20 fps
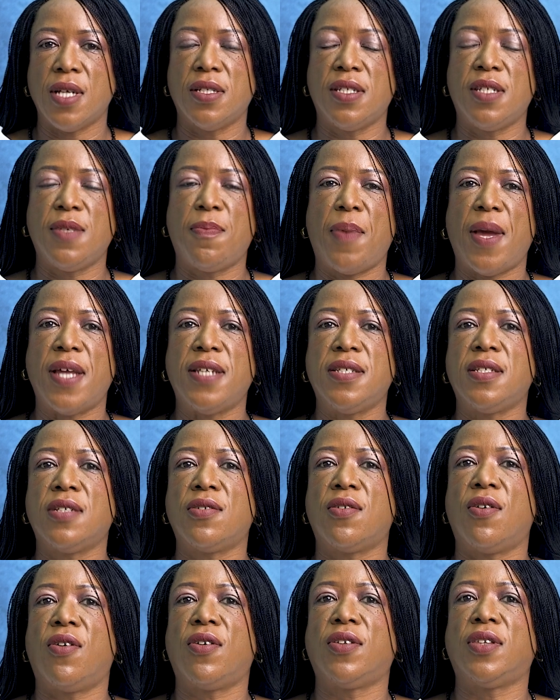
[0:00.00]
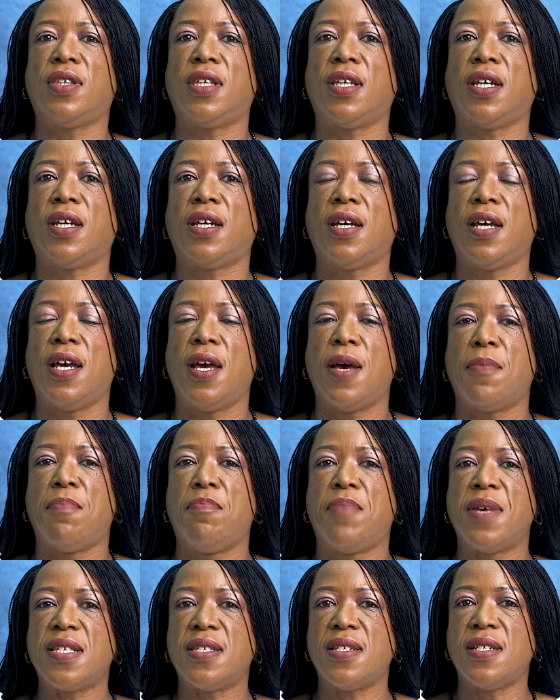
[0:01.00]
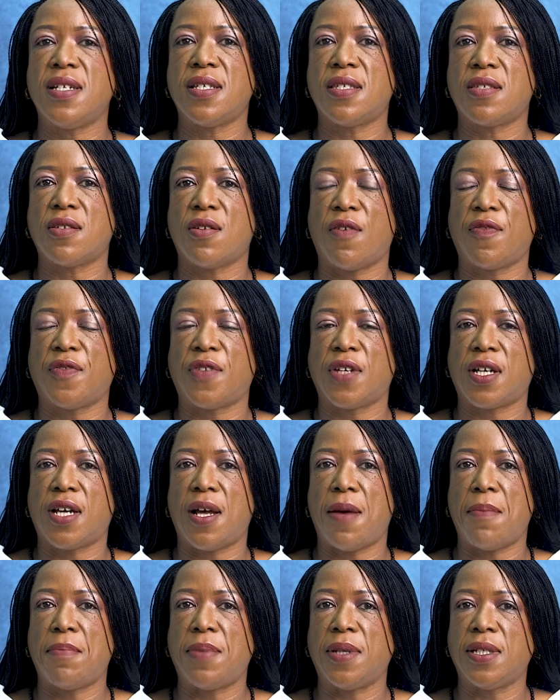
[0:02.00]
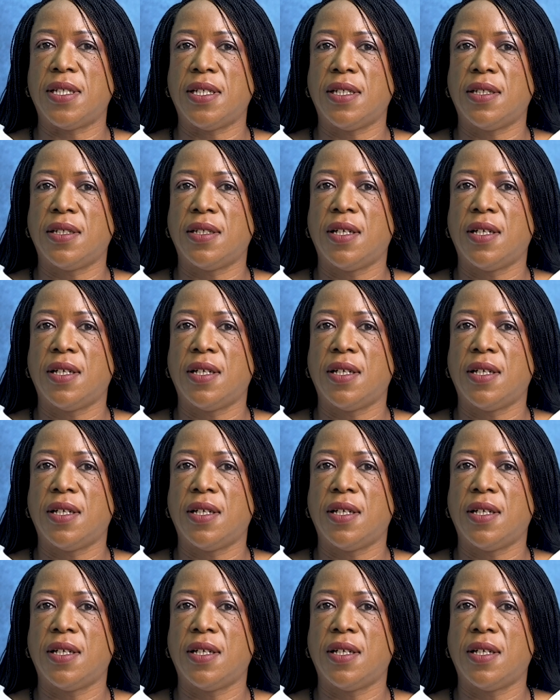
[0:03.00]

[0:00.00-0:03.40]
Depending on the business of the company,